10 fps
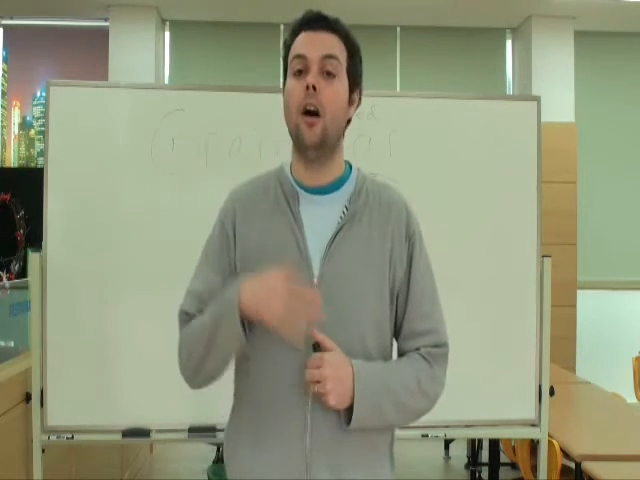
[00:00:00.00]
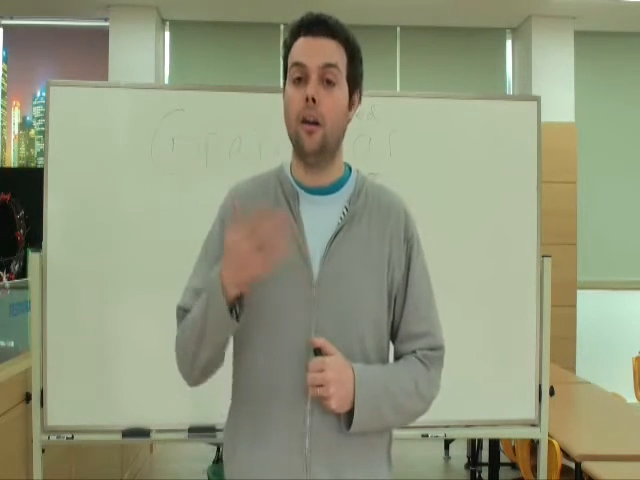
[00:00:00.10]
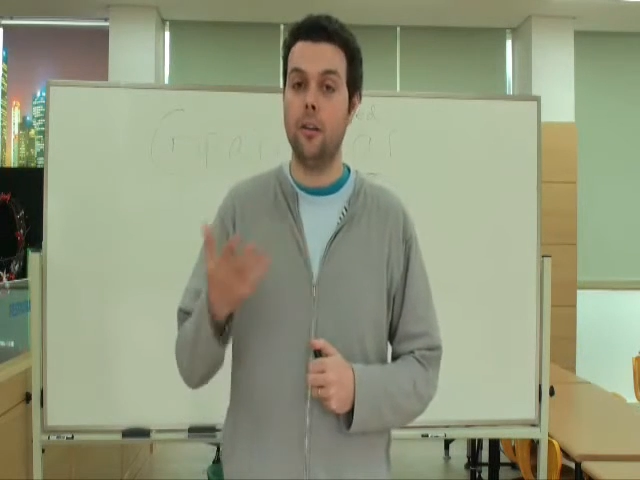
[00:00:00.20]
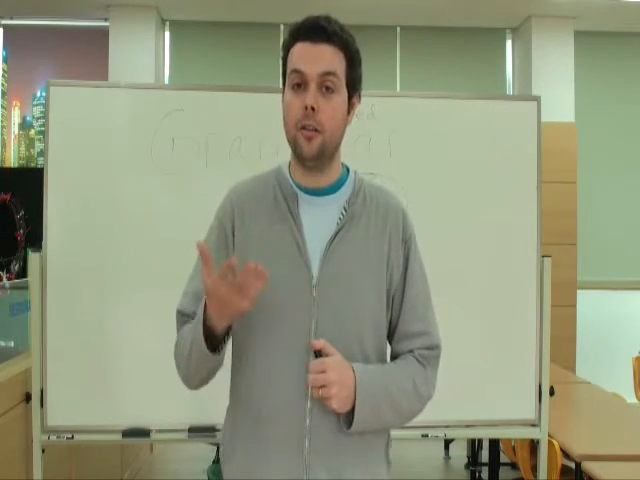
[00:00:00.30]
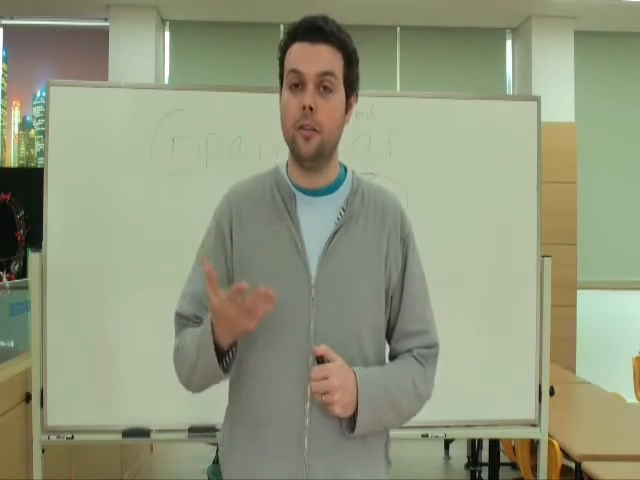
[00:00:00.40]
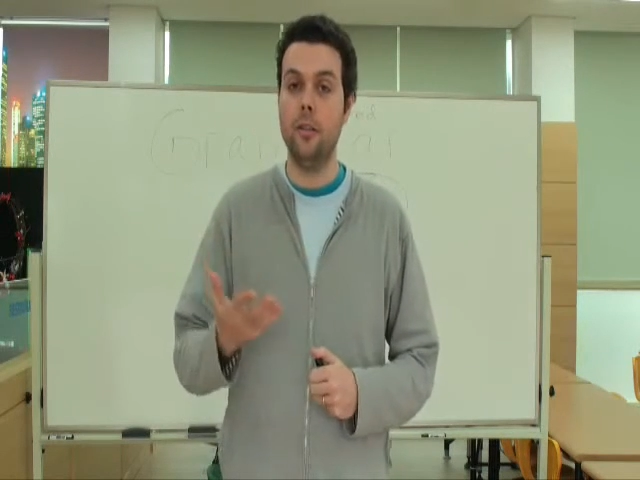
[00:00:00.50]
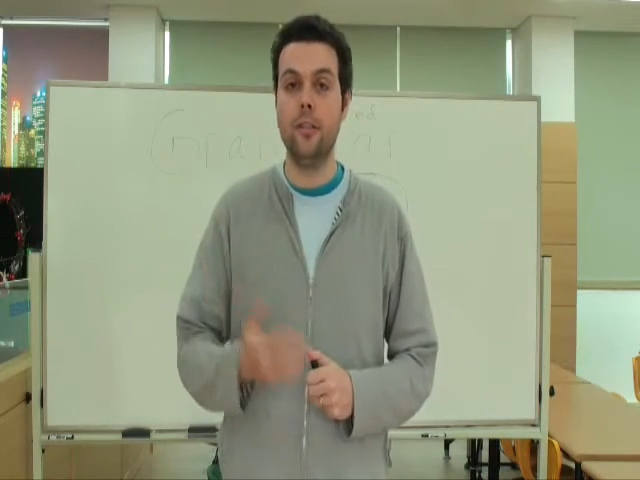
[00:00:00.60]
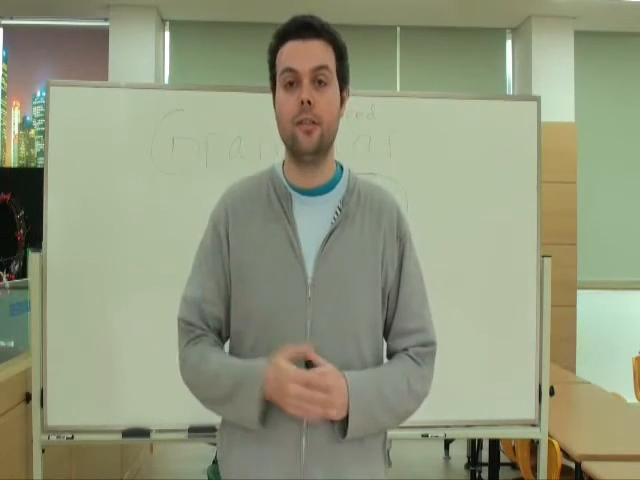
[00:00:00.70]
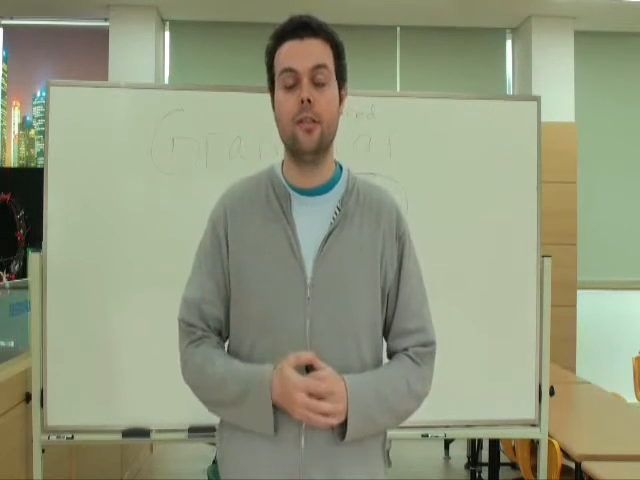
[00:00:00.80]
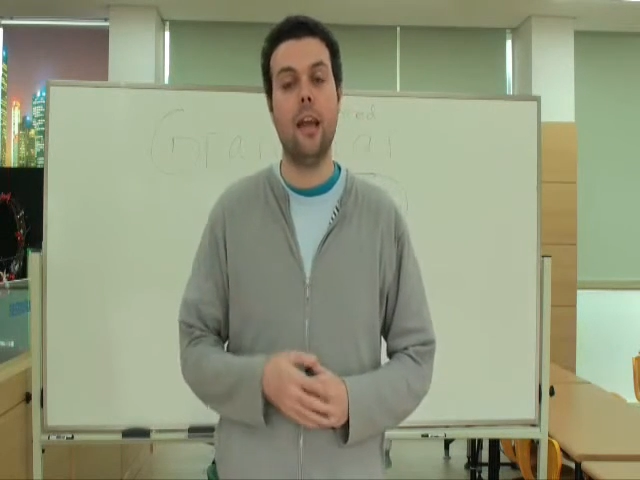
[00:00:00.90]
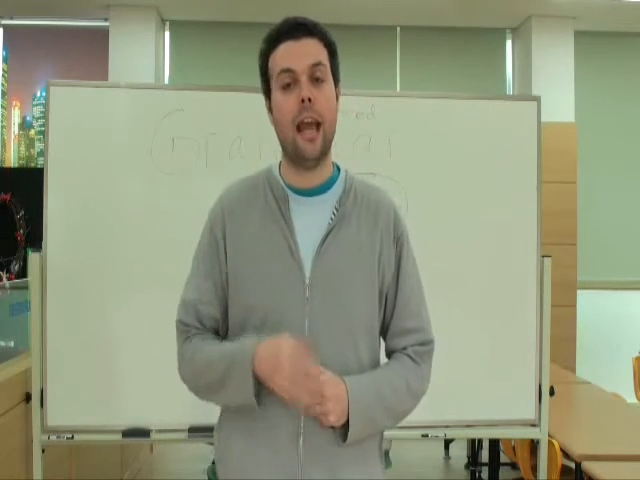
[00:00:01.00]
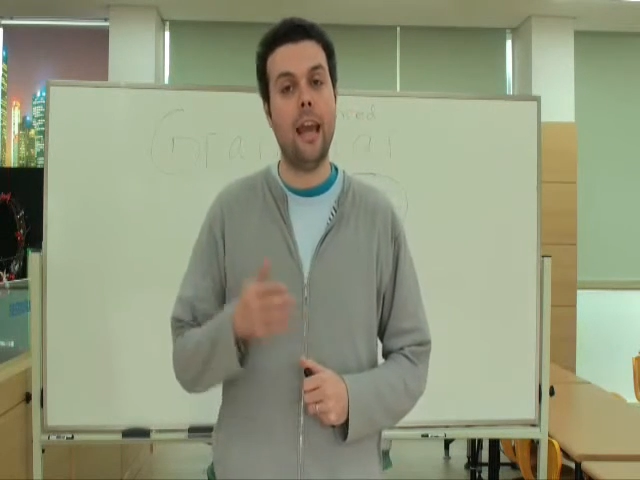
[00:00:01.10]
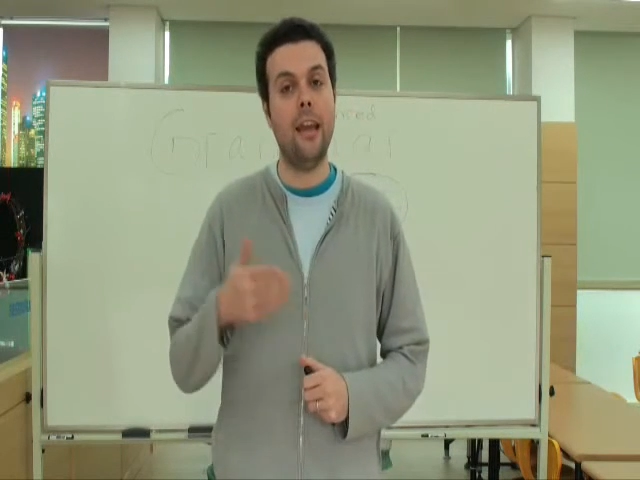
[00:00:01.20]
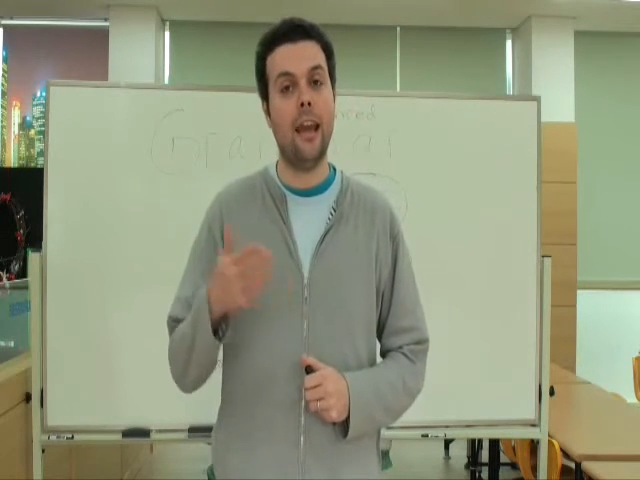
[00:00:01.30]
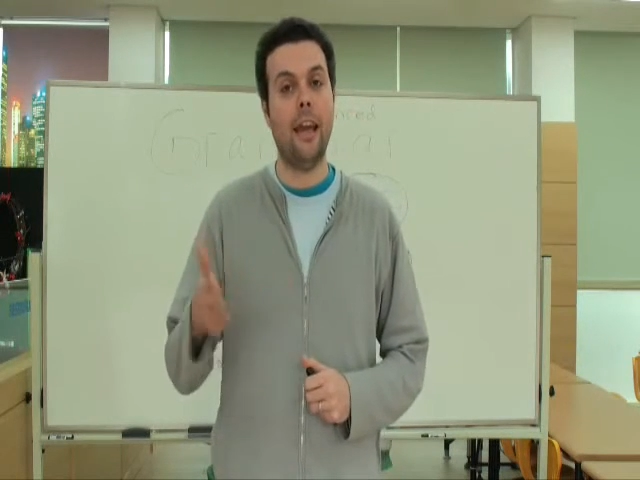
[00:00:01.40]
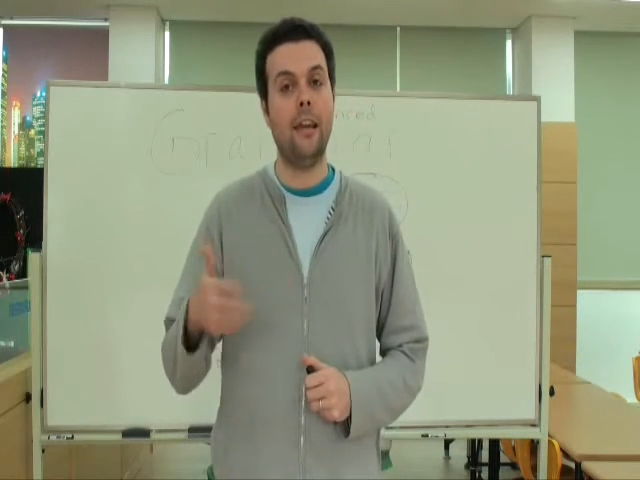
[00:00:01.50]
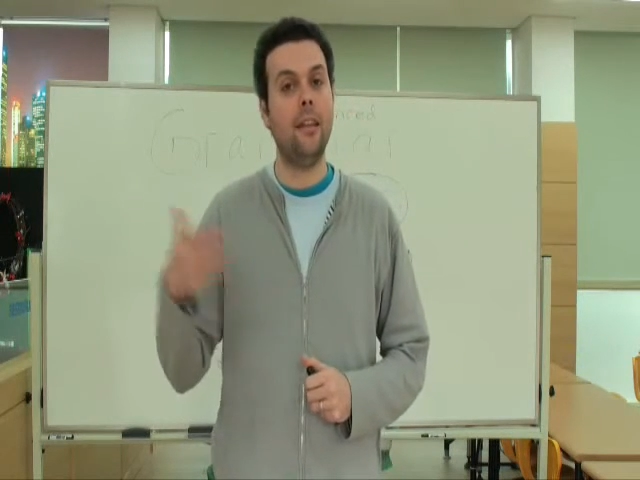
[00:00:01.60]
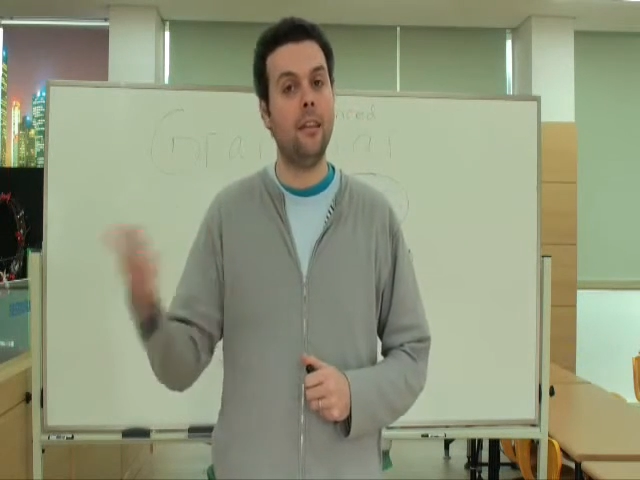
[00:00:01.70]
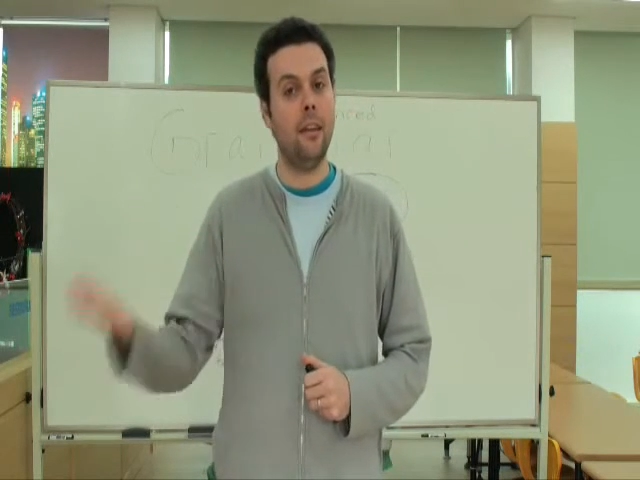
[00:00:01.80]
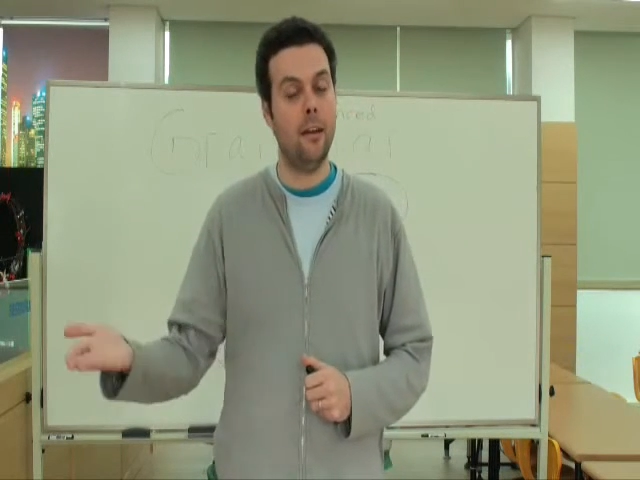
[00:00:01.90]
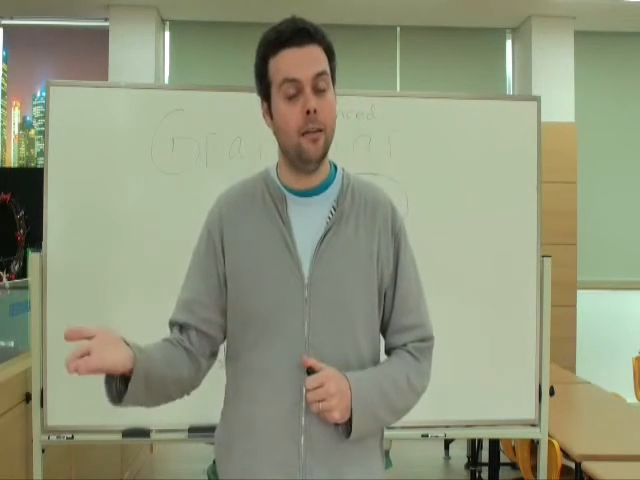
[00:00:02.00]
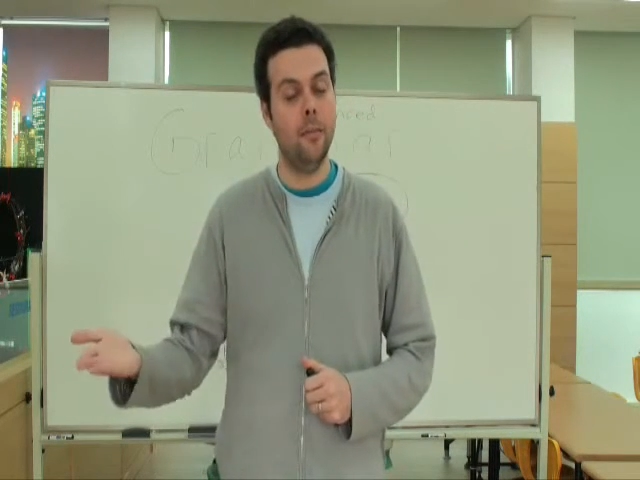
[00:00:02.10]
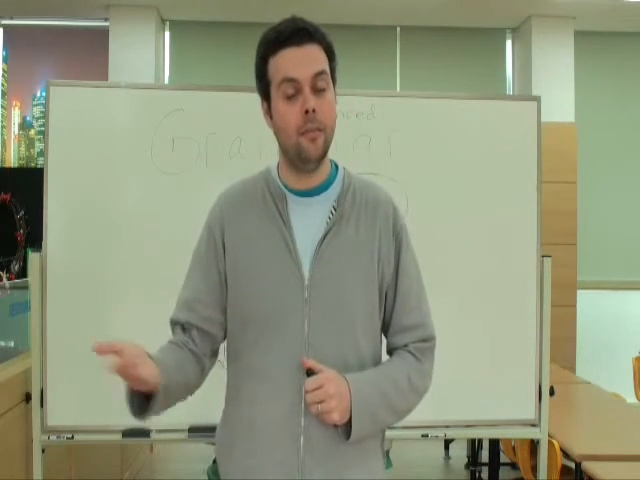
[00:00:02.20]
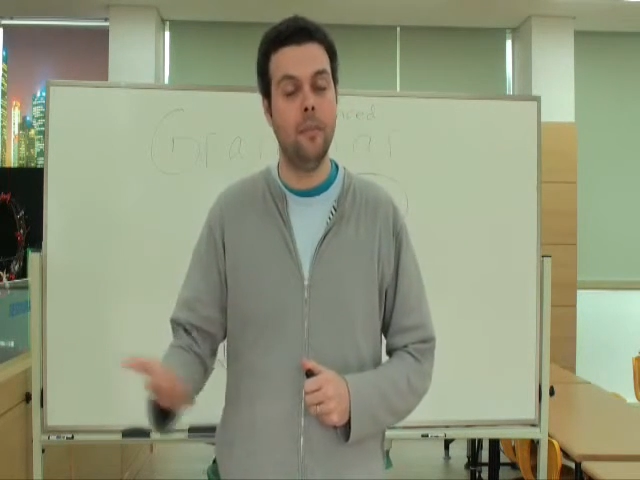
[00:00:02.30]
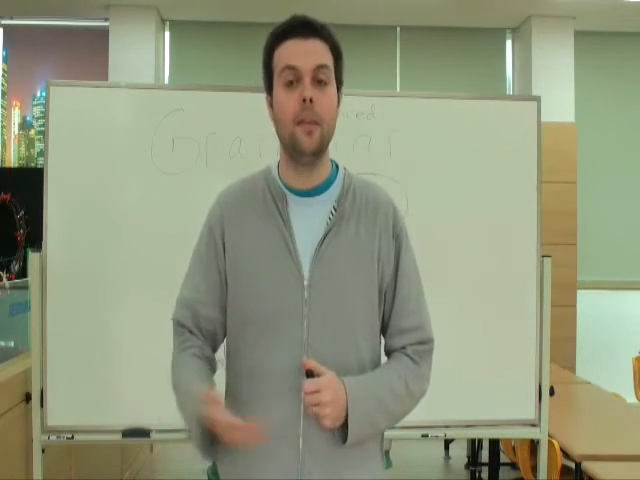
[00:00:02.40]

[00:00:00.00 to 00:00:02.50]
articles, a, and the.